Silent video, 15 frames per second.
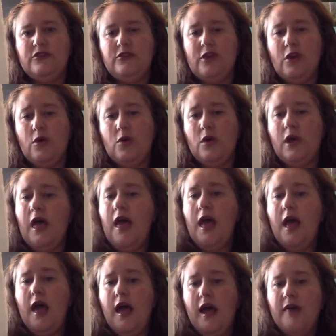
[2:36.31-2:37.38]
So
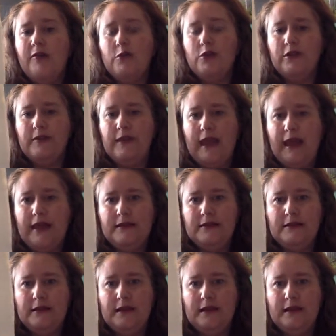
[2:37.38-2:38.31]
I've ordered that,